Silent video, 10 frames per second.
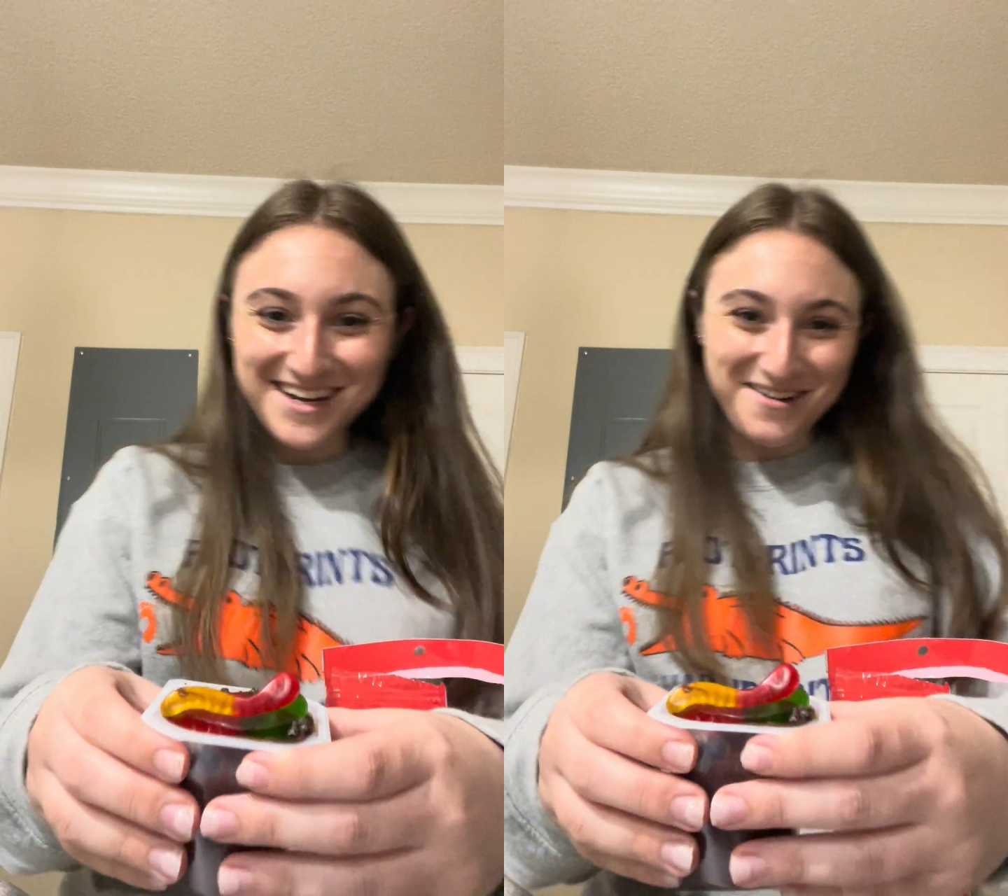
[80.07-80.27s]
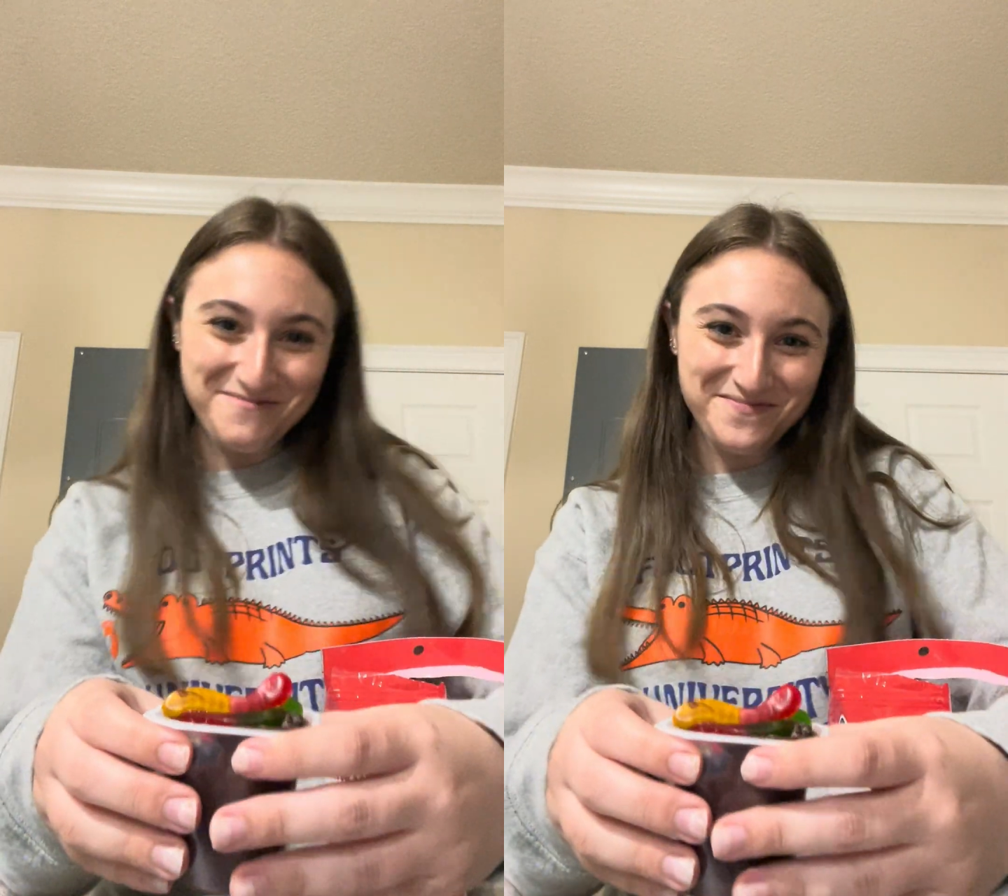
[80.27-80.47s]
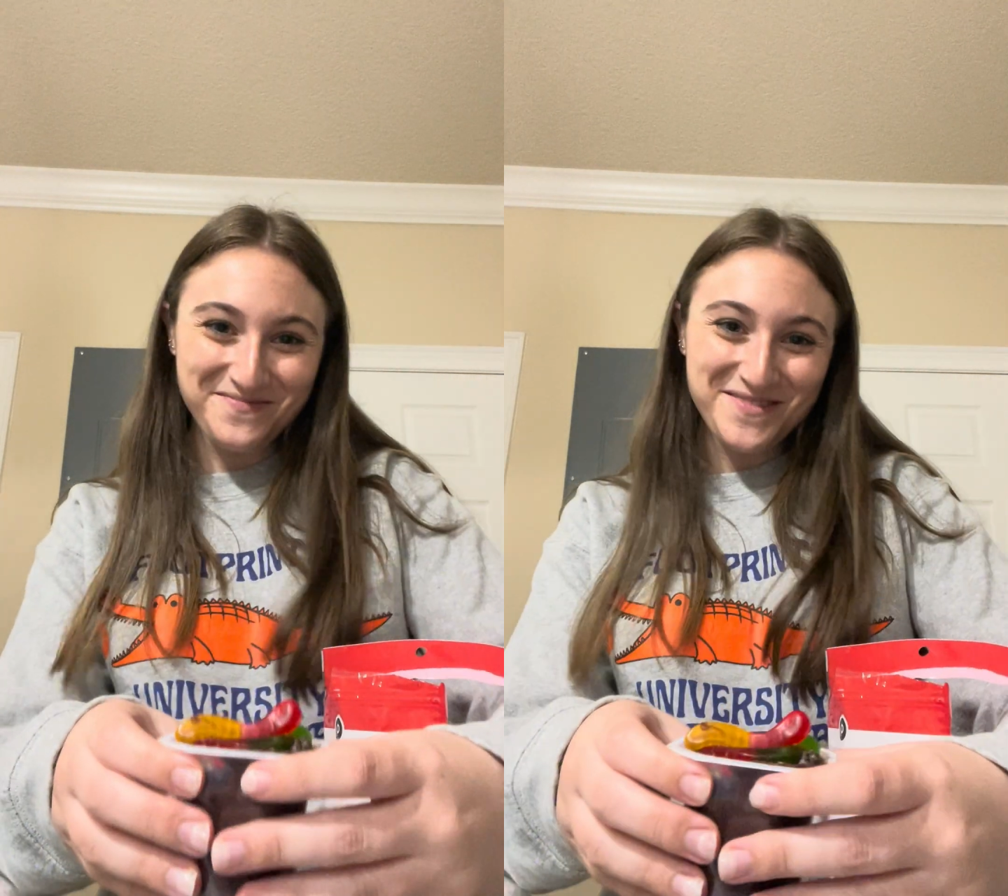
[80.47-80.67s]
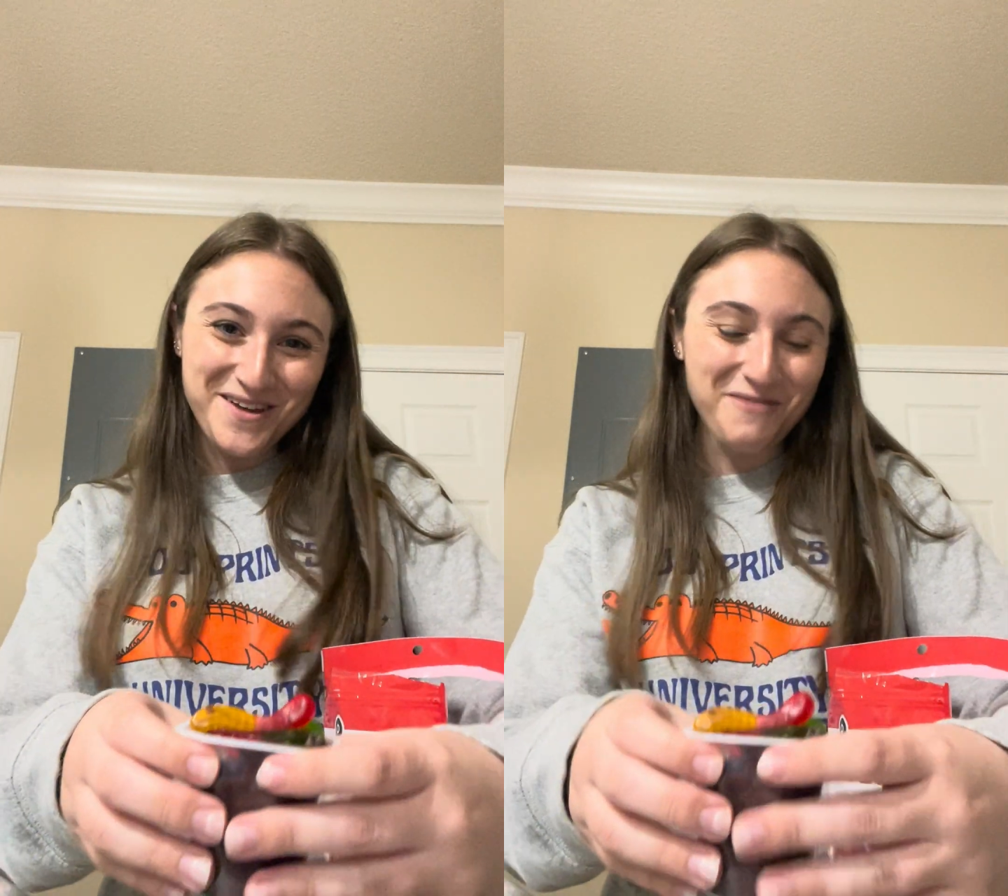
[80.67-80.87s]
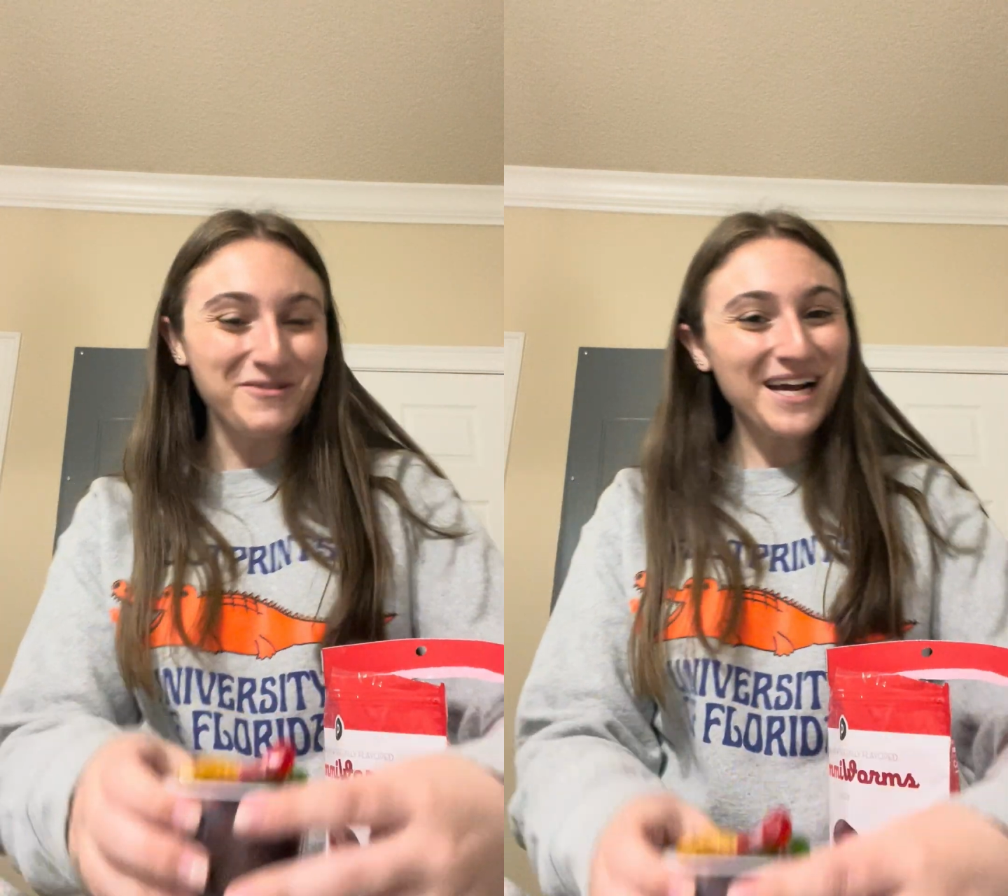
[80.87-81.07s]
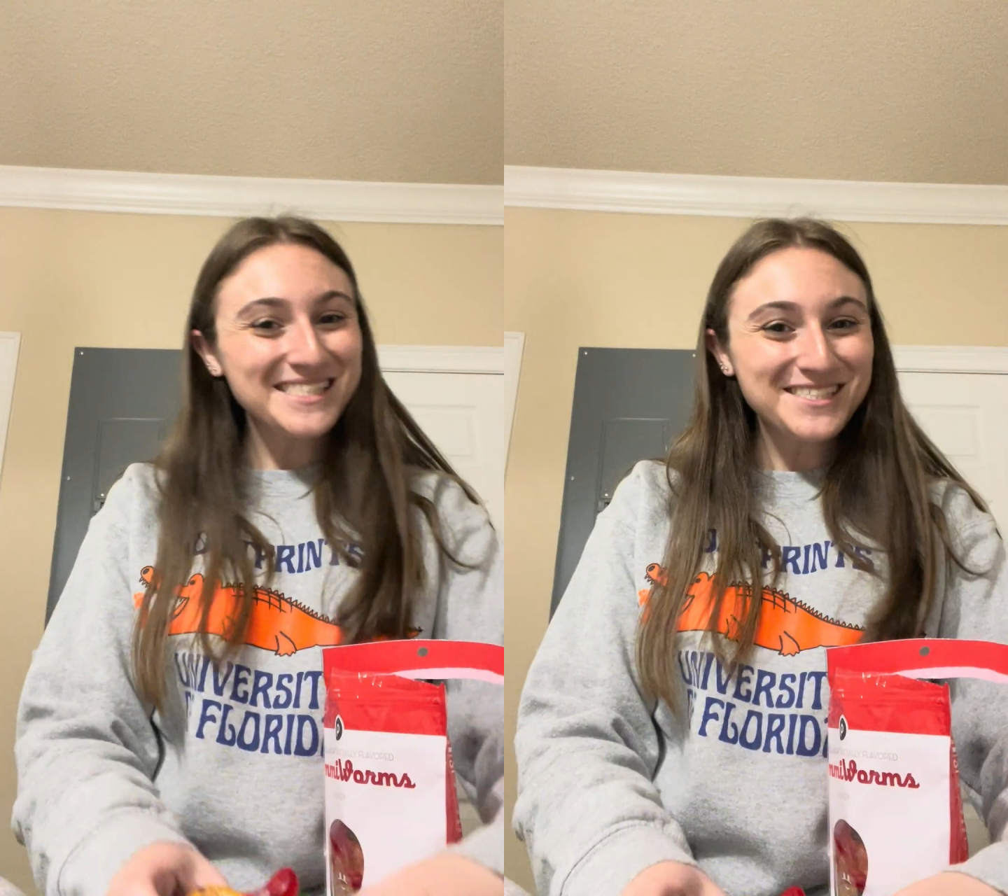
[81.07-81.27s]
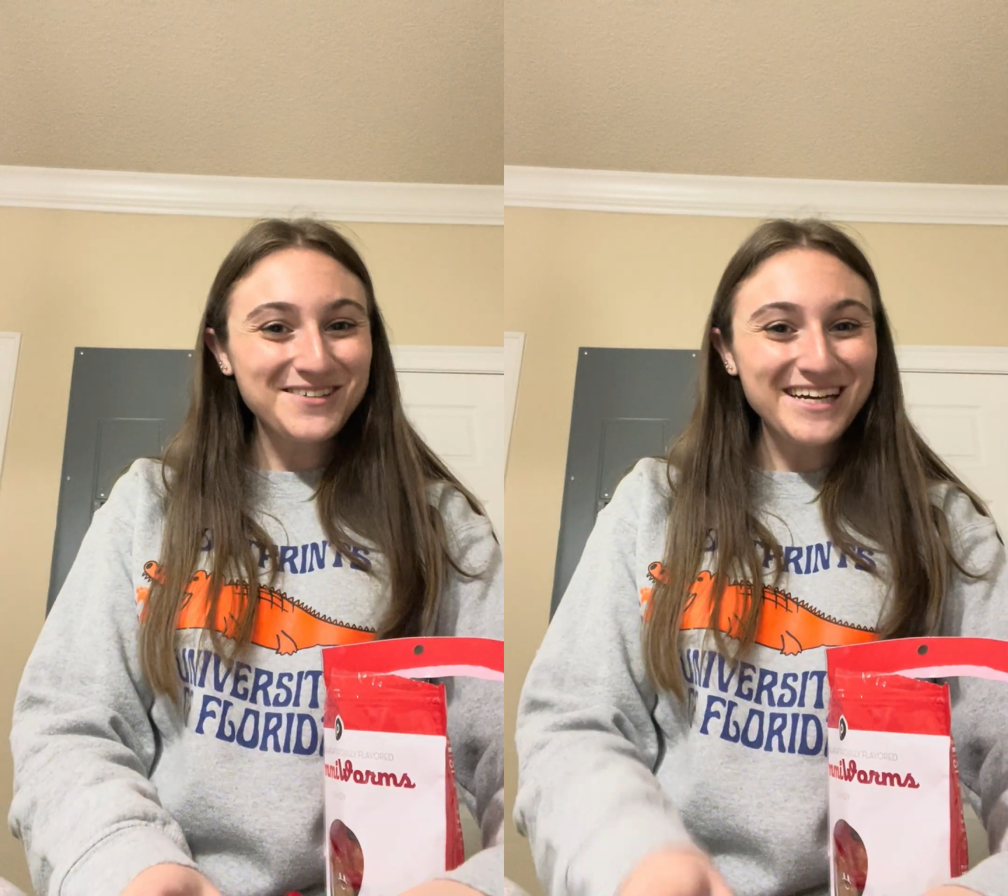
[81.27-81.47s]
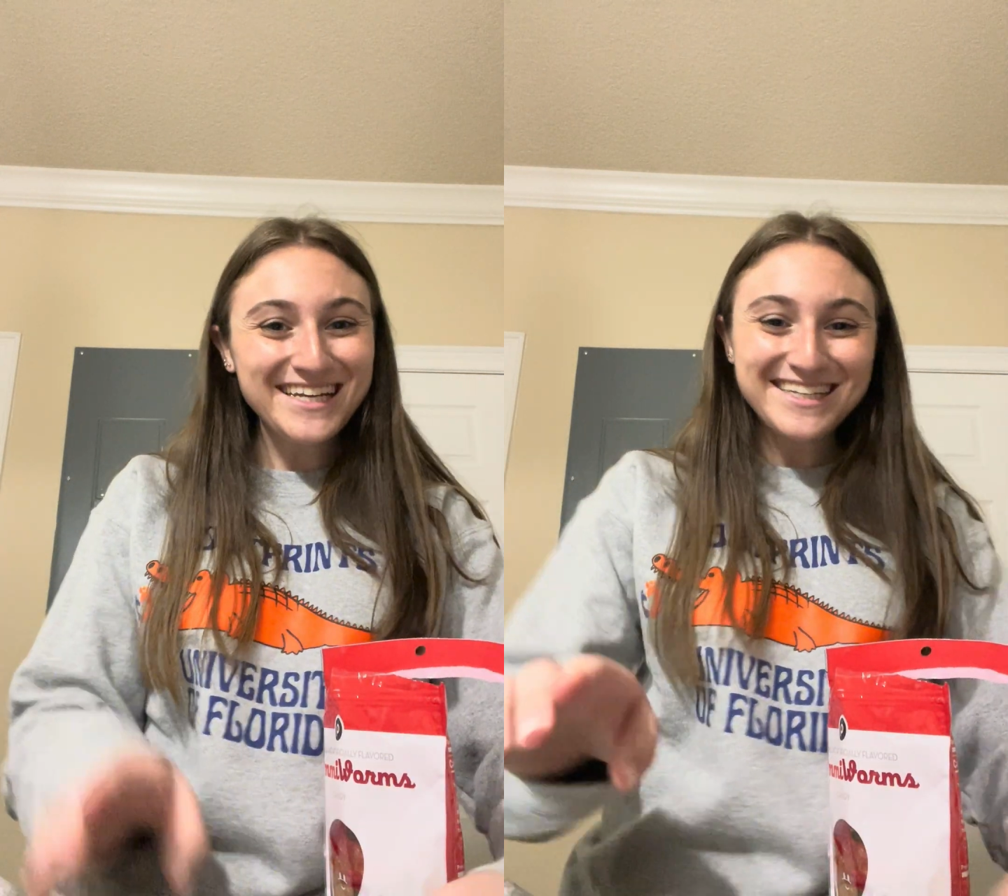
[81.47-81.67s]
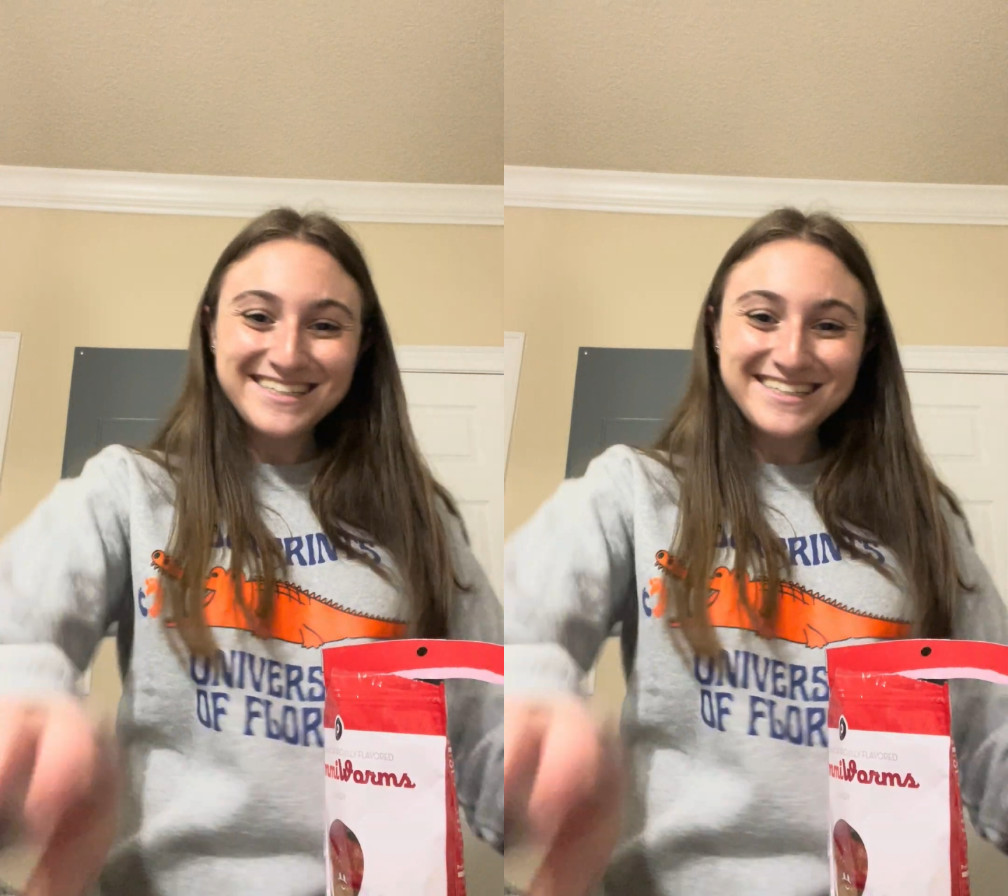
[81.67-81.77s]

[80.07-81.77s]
cup. Hope you guys enjoy it.